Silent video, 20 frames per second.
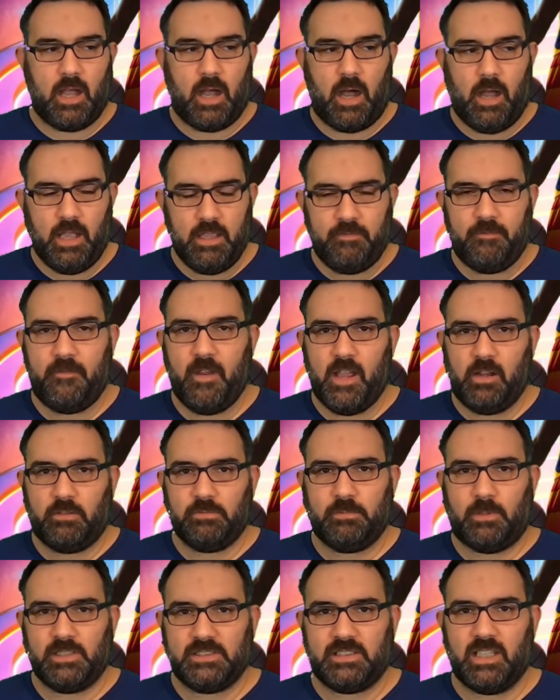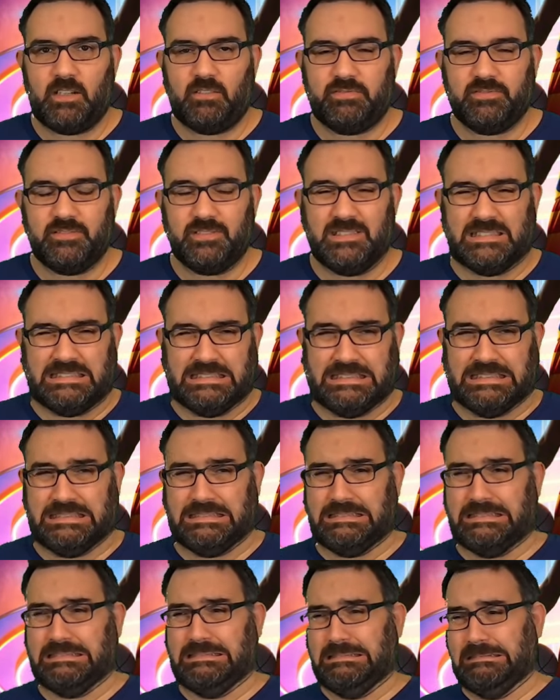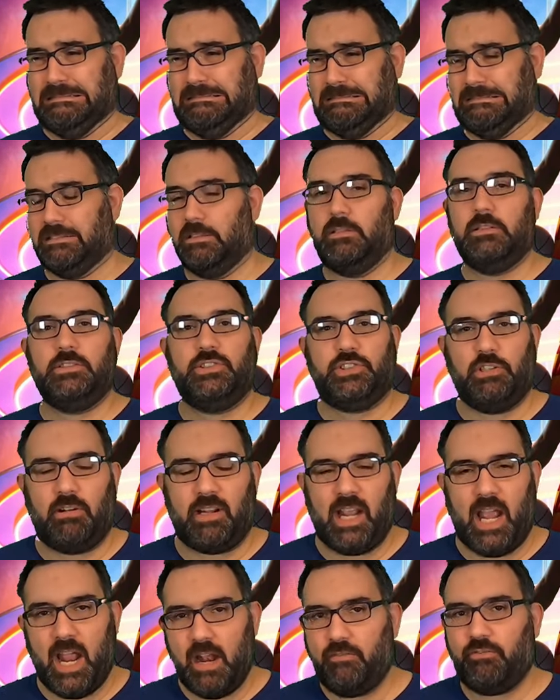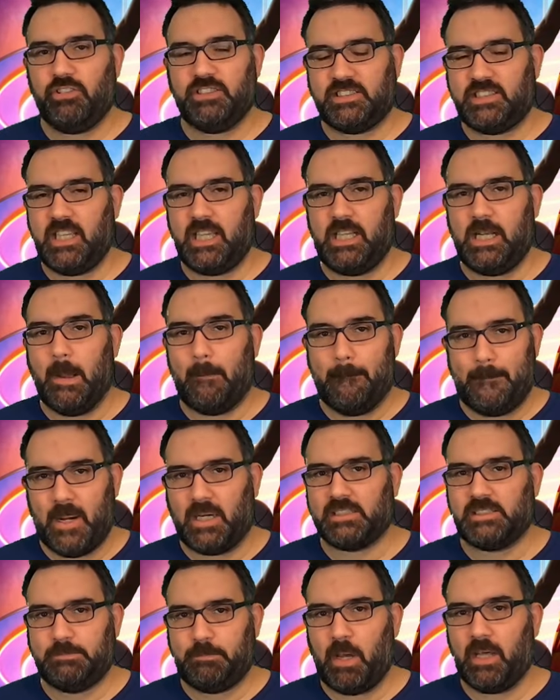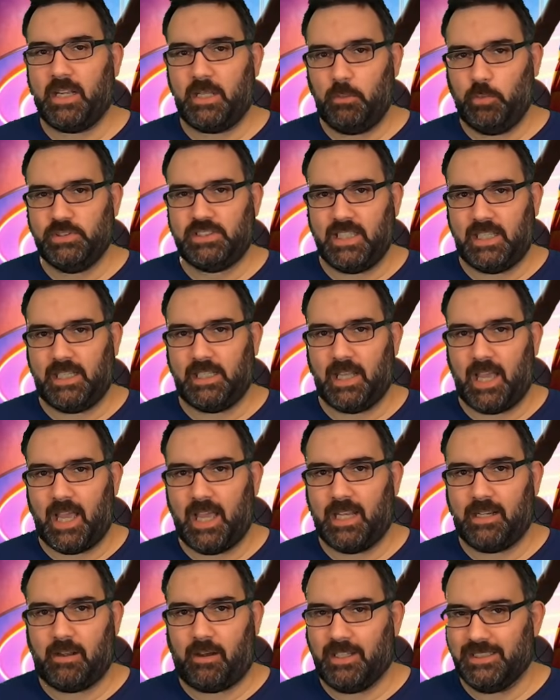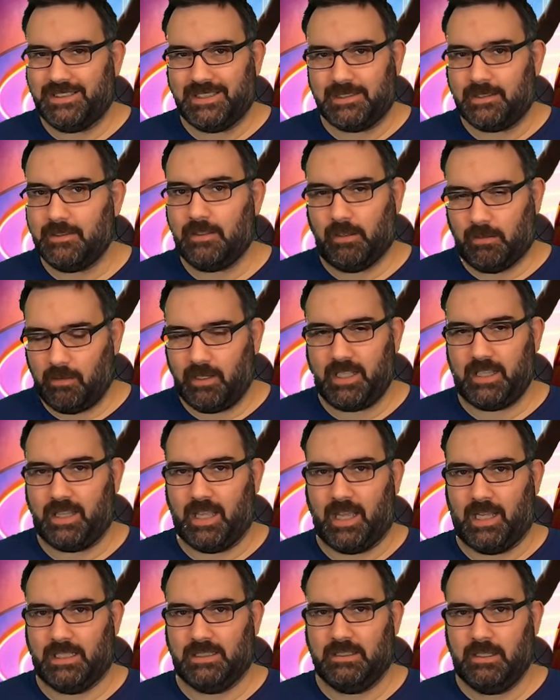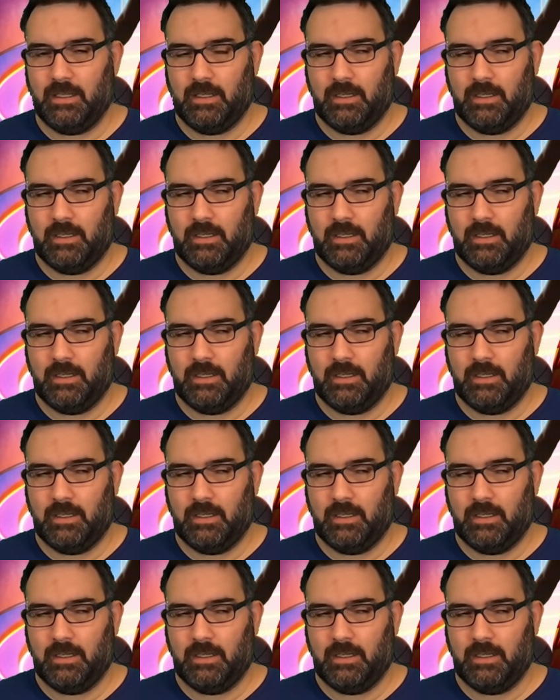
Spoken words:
I found myself during every scene Bugs Bunny was in, and I didn't like that.